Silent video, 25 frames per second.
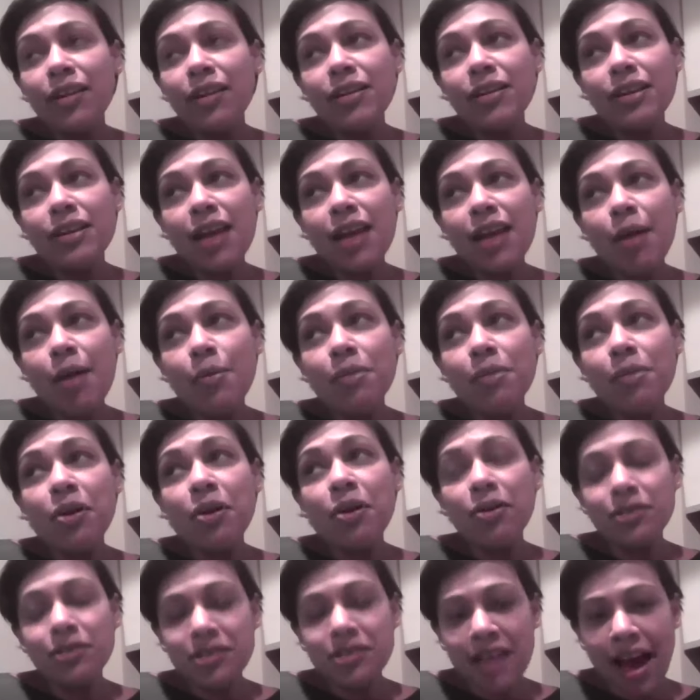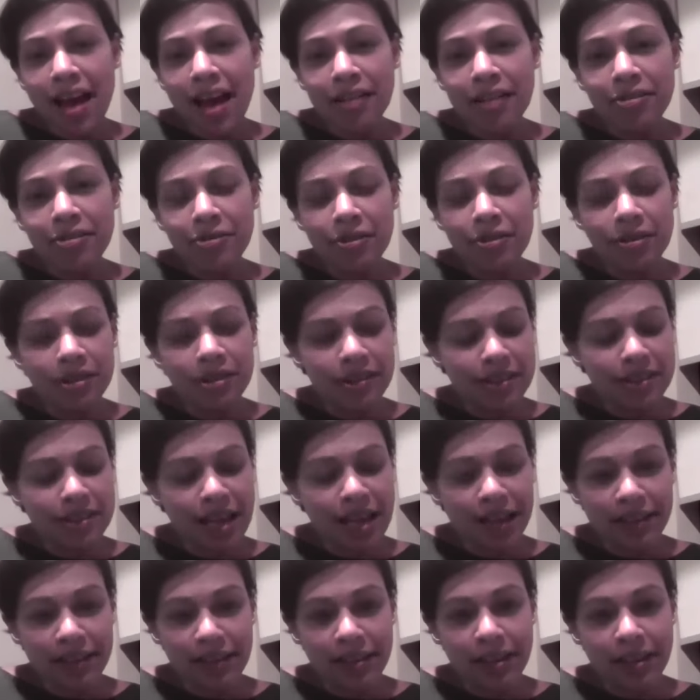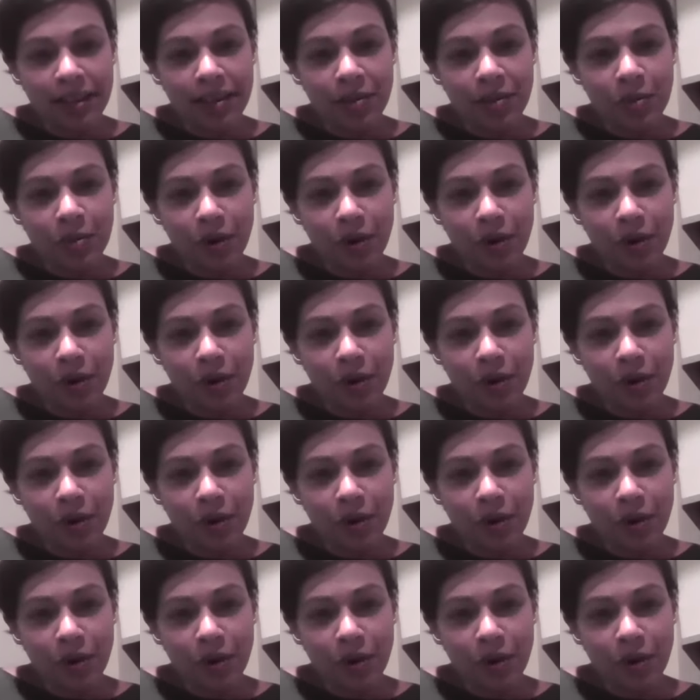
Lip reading: think now we've got data on exactly